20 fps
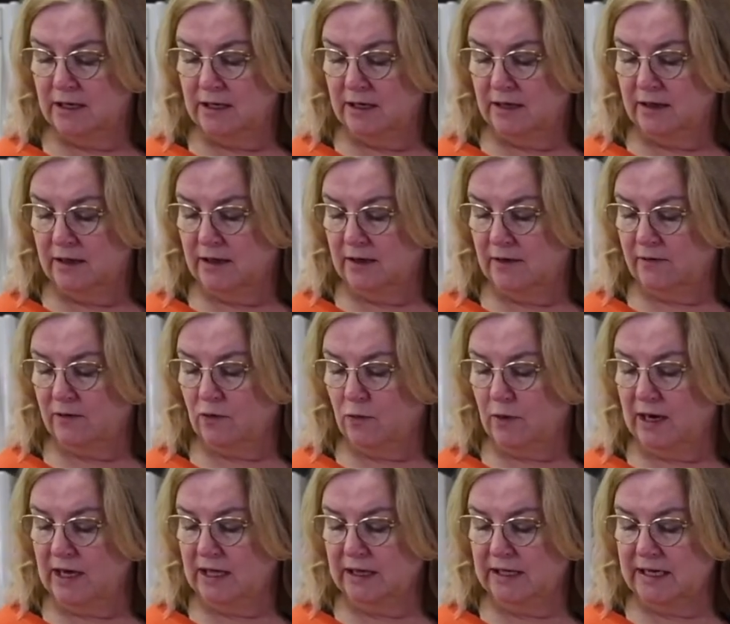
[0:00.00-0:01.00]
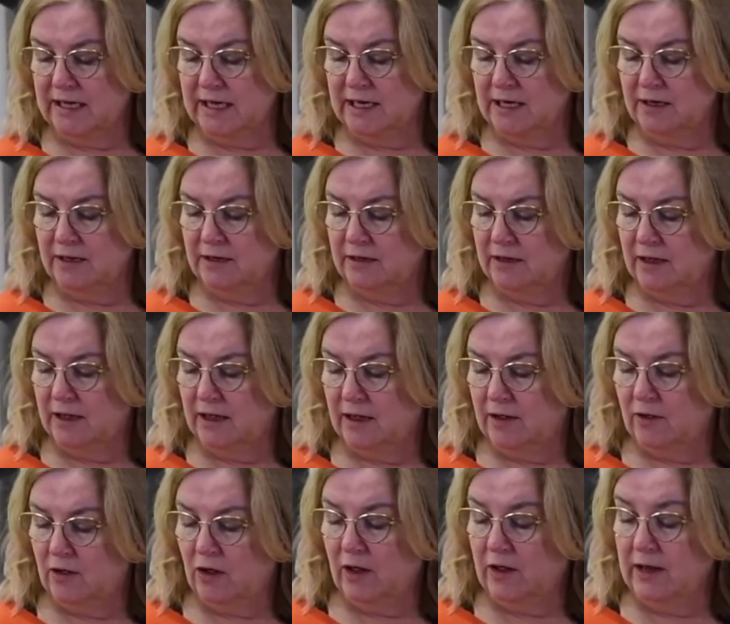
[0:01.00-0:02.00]
that is quite lean,
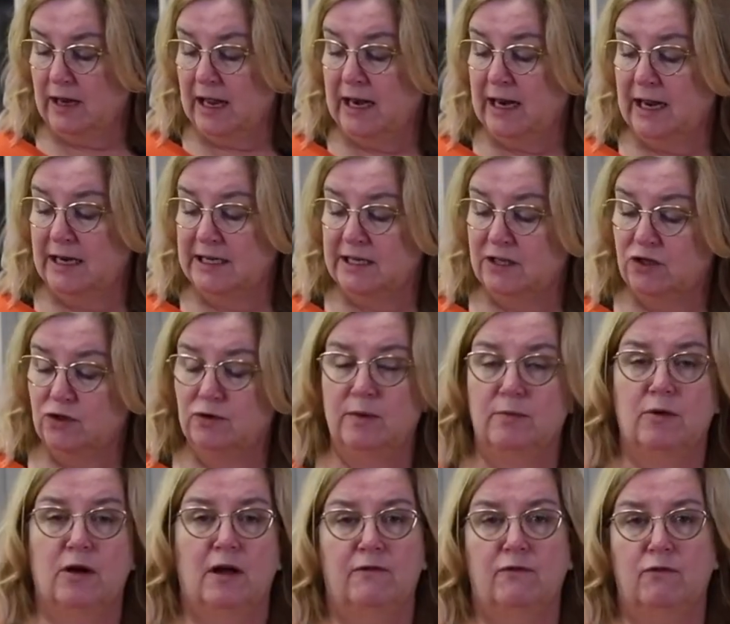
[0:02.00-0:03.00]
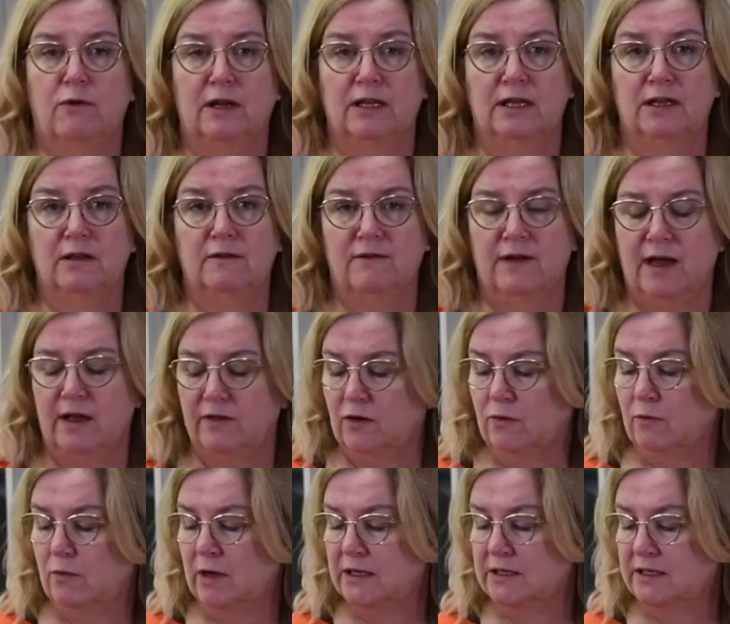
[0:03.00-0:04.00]
and I did trim off what little fat there
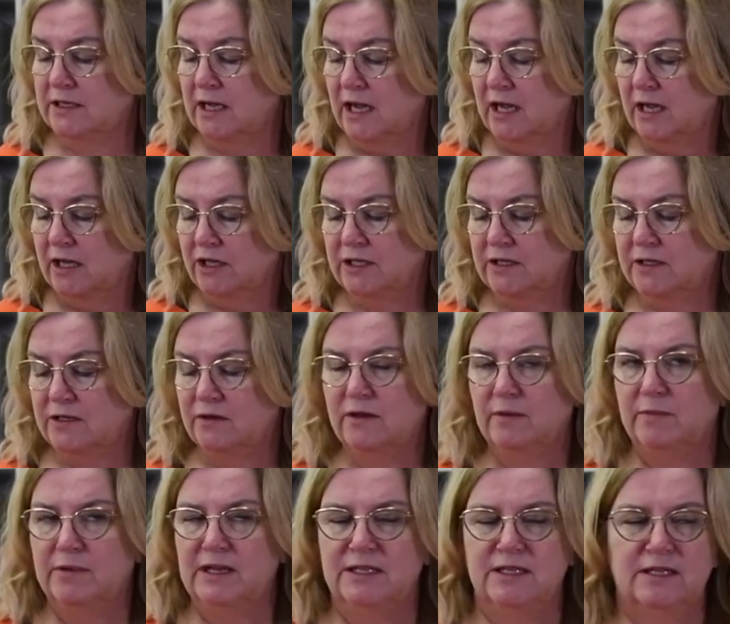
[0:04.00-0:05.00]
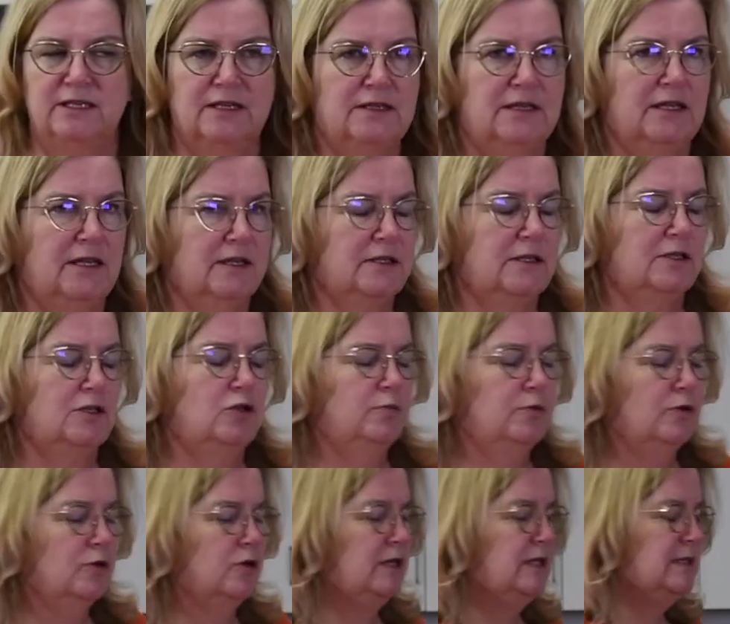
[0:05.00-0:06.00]
was, just so the pizza doesn't get
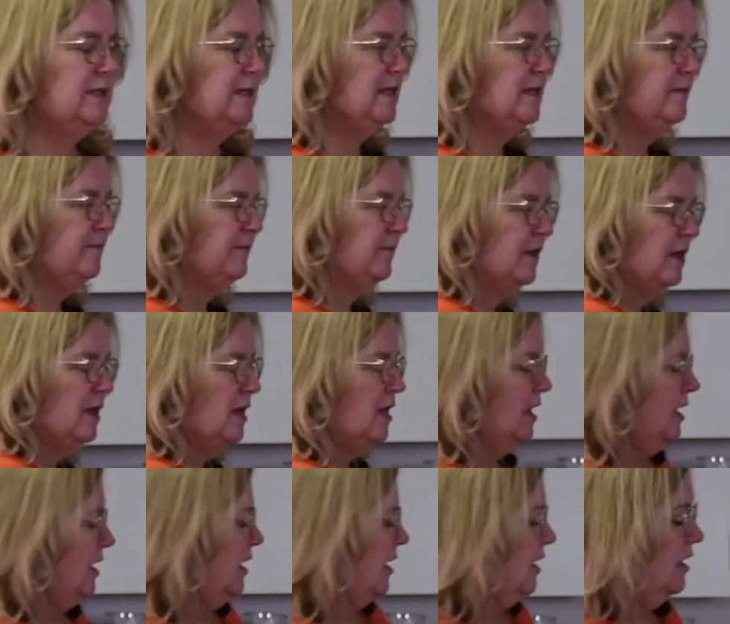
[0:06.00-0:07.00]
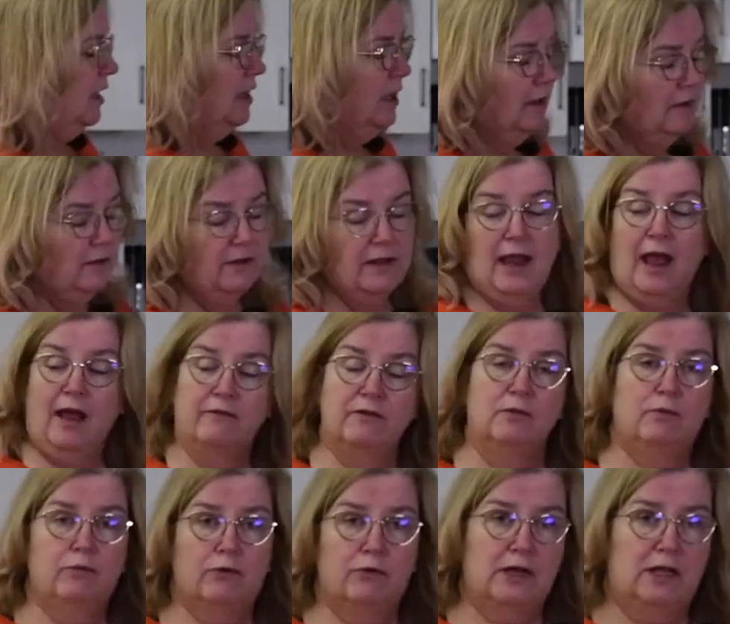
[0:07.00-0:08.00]
super greasy. Because I
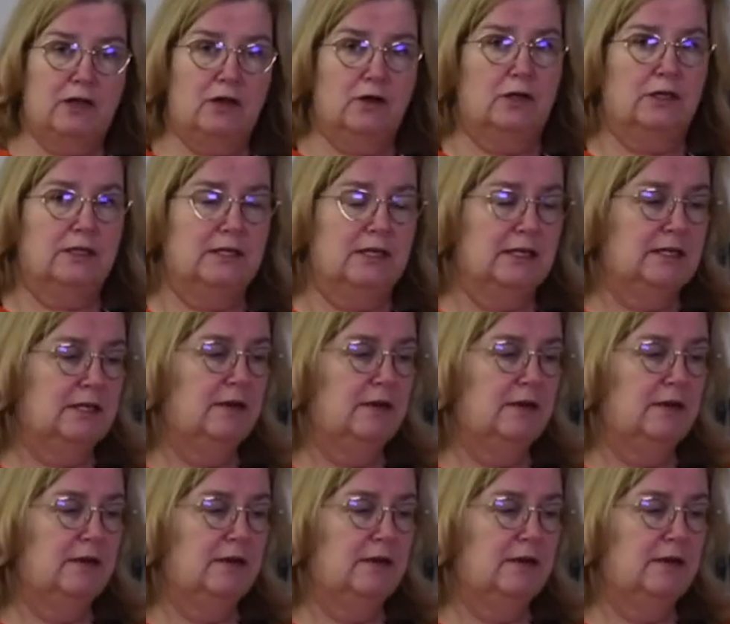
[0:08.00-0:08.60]
haven't pre-cooked it,